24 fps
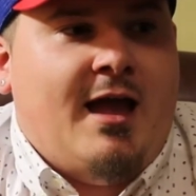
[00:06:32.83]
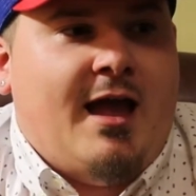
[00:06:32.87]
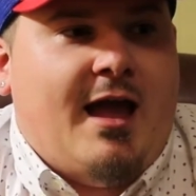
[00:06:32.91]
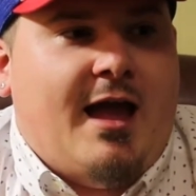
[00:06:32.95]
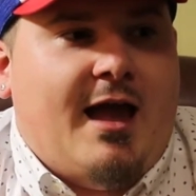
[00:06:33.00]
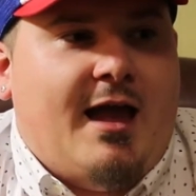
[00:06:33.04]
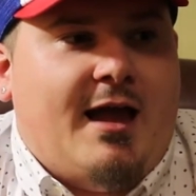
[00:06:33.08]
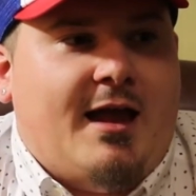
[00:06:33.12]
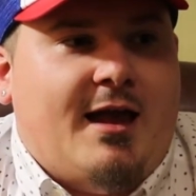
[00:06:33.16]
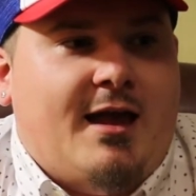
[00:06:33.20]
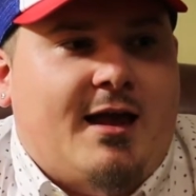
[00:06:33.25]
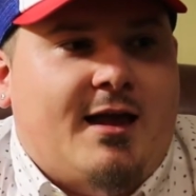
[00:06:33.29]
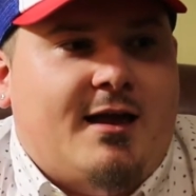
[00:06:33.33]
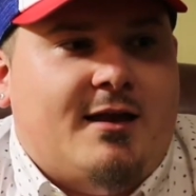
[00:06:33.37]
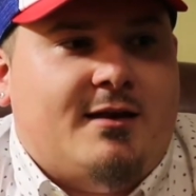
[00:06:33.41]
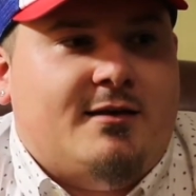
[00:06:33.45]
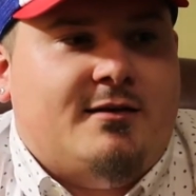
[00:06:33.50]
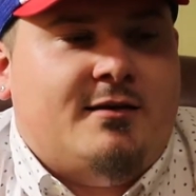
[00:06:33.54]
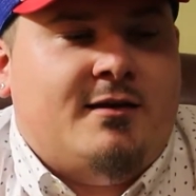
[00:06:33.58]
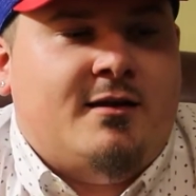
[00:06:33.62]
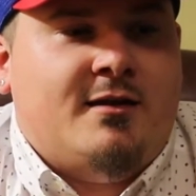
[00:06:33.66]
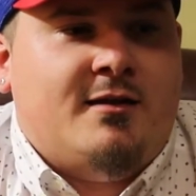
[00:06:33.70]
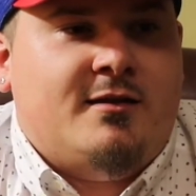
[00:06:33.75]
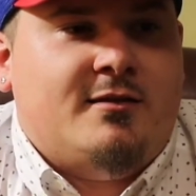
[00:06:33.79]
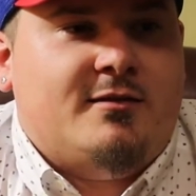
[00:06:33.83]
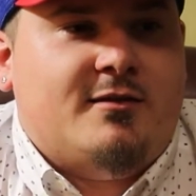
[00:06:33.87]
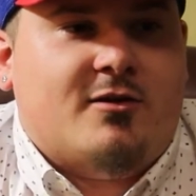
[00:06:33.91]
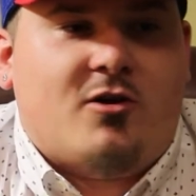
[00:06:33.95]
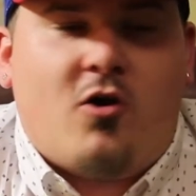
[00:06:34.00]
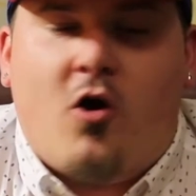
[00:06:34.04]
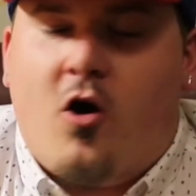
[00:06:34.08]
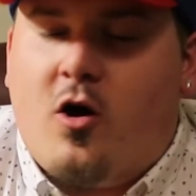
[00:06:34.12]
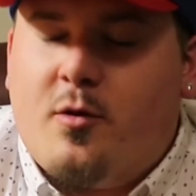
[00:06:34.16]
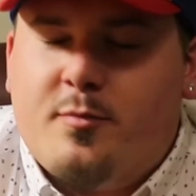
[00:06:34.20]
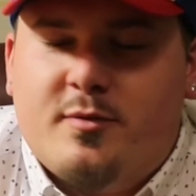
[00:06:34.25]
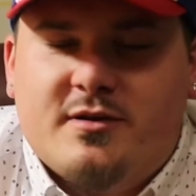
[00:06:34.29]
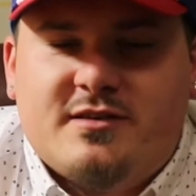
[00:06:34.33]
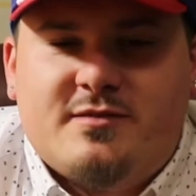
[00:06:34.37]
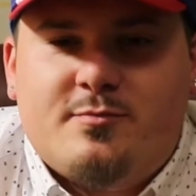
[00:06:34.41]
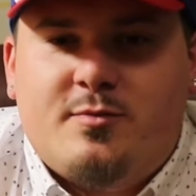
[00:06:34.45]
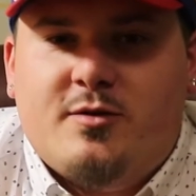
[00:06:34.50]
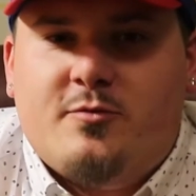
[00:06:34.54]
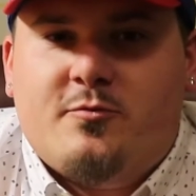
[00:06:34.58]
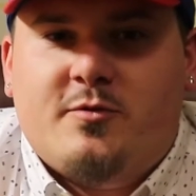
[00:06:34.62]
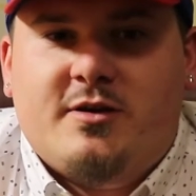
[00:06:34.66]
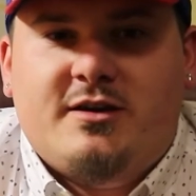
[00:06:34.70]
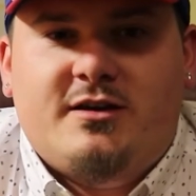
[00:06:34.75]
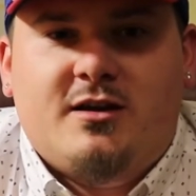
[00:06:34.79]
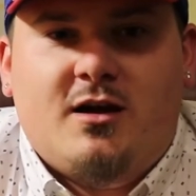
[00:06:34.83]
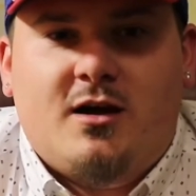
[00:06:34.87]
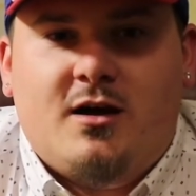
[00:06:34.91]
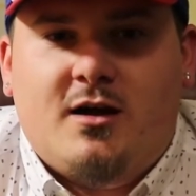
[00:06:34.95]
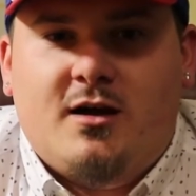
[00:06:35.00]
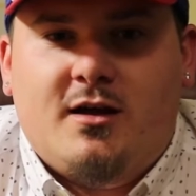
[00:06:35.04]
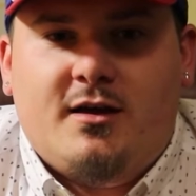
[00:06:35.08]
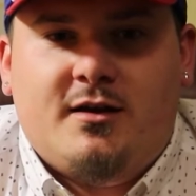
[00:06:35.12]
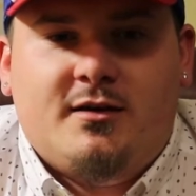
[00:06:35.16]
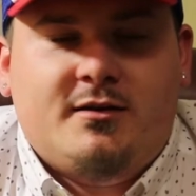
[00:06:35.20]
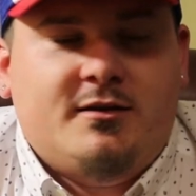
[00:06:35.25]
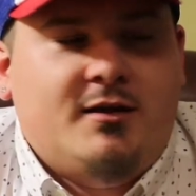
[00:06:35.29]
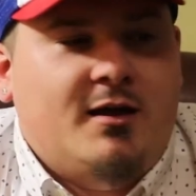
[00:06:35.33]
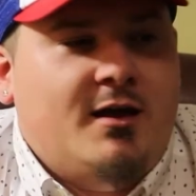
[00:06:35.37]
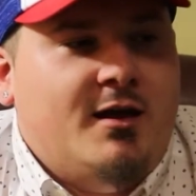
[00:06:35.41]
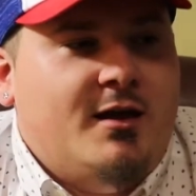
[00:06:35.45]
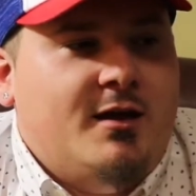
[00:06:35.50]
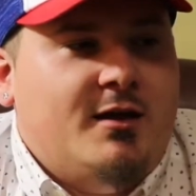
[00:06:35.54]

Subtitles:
and the carpet's been redone.